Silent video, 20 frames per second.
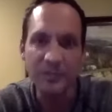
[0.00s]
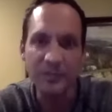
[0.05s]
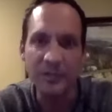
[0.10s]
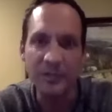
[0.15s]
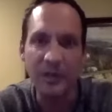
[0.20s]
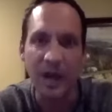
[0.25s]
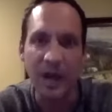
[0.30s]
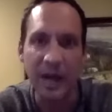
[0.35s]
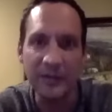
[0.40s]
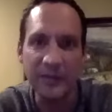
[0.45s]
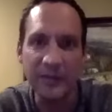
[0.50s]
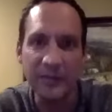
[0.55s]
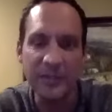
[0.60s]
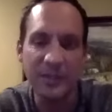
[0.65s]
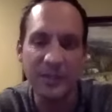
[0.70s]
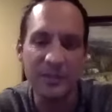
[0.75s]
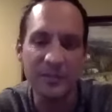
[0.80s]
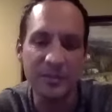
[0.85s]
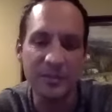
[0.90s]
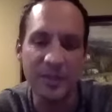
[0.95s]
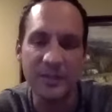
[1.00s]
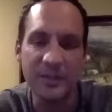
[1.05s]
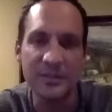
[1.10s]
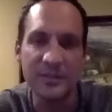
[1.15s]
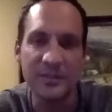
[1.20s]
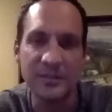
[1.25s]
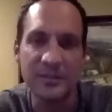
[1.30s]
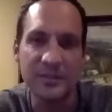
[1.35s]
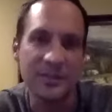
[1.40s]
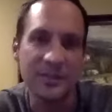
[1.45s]
i said to my
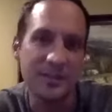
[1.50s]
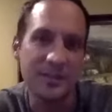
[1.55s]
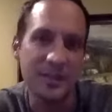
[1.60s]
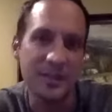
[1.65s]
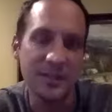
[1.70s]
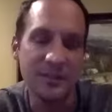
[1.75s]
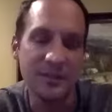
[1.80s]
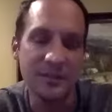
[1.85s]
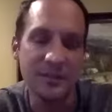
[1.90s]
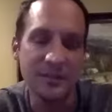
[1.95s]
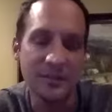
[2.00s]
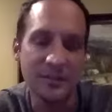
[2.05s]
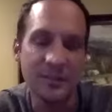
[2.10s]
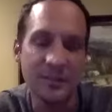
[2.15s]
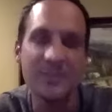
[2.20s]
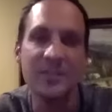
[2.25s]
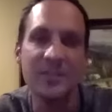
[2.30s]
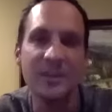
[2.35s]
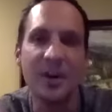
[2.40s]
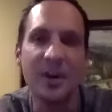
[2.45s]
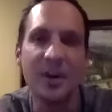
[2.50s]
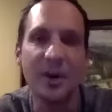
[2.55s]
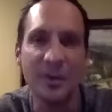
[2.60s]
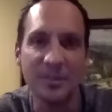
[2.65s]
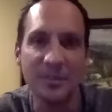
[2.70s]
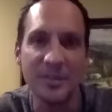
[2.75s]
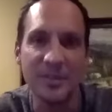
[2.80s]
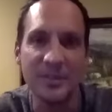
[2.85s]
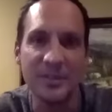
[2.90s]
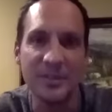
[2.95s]
sister i said this is a
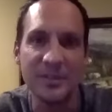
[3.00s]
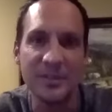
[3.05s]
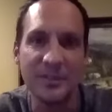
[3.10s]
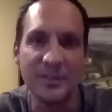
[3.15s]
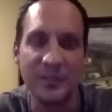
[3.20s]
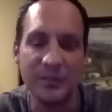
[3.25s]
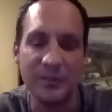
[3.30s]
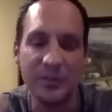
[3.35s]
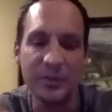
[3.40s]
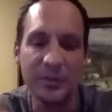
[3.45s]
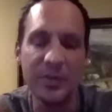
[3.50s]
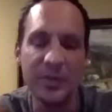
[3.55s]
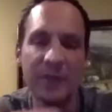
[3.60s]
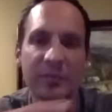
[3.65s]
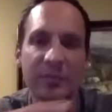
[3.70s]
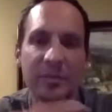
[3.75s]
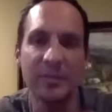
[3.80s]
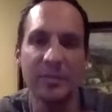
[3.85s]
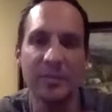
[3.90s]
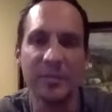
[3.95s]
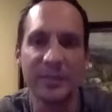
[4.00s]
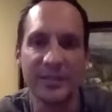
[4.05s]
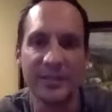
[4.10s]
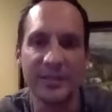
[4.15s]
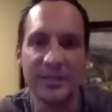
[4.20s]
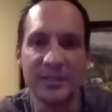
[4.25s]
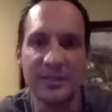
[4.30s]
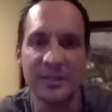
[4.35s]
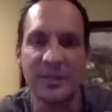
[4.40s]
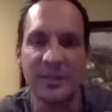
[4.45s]
heart business. If you come from a
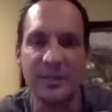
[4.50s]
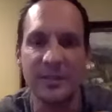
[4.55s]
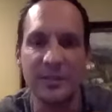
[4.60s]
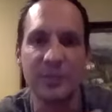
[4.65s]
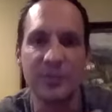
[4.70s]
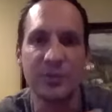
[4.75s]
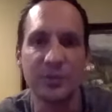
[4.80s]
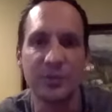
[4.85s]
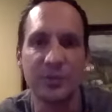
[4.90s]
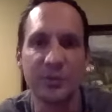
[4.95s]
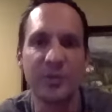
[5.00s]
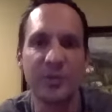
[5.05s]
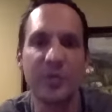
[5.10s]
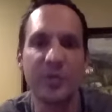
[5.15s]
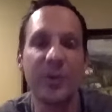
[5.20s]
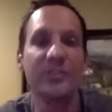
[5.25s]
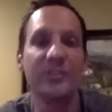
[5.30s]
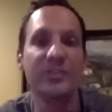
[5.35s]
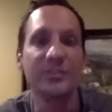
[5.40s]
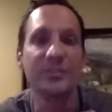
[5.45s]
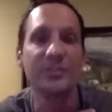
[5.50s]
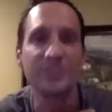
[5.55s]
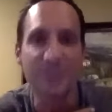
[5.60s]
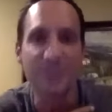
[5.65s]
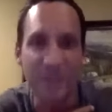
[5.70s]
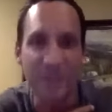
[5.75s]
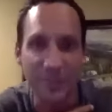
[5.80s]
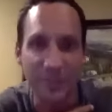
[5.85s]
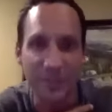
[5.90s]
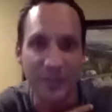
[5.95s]
place that you truly want to
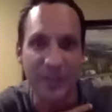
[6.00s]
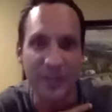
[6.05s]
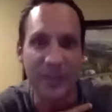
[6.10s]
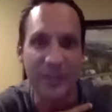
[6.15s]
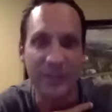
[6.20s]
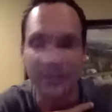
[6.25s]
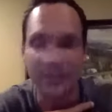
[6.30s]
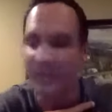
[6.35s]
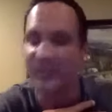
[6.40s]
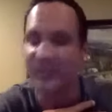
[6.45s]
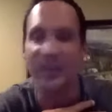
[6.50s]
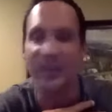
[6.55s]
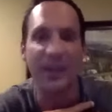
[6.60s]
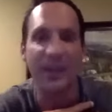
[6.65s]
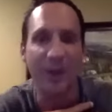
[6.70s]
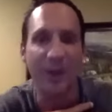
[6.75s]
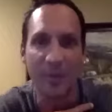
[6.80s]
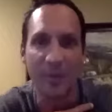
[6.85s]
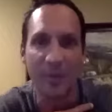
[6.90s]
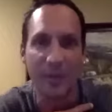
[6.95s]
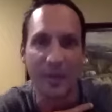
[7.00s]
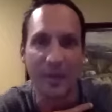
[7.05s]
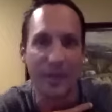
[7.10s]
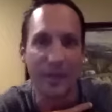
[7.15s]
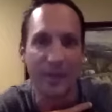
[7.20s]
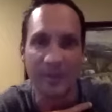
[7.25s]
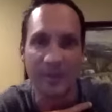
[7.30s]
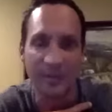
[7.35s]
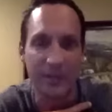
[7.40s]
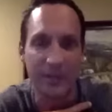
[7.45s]
serve and you want to help
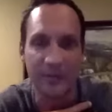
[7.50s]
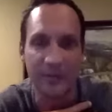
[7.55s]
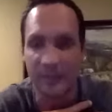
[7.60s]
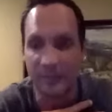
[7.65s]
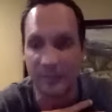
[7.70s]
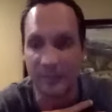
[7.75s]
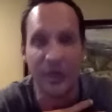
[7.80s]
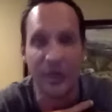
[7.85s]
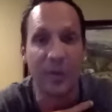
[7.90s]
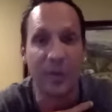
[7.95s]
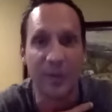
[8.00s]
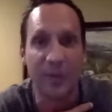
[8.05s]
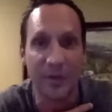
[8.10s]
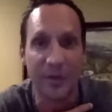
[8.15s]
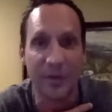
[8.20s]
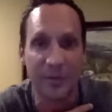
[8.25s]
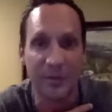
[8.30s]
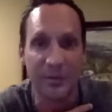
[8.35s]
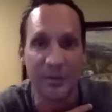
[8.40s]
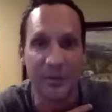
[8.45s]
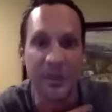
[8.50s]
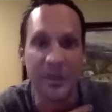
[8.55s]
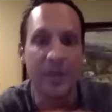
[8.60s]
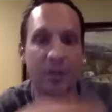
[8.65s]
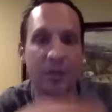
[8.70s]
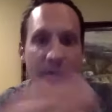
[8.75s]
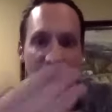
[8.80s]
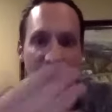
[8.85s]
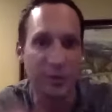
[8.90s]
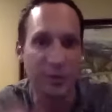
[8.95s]
every help others
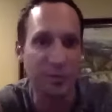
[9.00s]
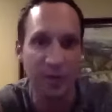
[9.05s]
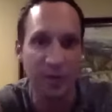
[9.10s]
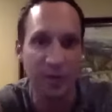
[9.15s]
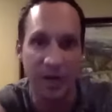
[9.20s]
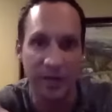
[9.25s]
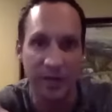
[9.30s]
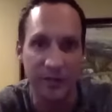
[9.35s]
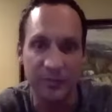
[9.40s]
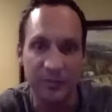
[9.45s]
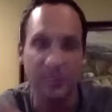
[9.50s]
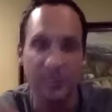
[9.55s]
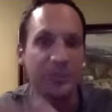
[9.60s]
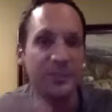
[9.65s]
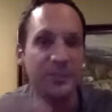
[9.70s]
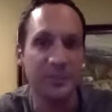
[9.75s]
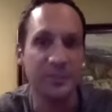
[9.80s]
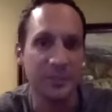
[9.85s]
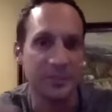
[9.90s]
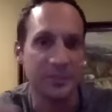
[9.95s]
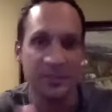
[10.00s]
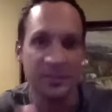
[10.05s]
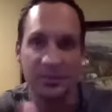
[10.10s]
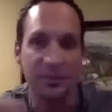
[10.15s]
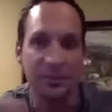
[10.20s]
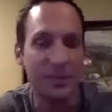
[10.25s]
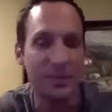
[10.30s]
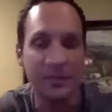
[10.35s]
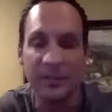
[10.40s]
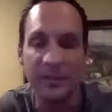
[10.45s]
with your products, with your services,
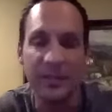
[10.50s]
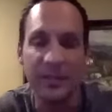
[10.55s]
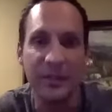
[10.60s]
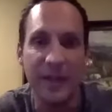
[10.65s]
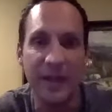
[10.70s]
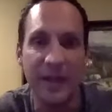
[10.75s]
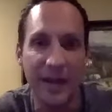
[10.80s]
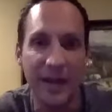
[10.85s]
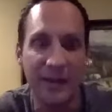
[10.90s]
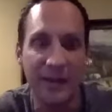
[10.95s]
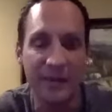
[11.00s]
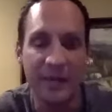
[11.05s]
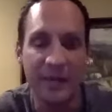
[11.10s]
whatever that you have,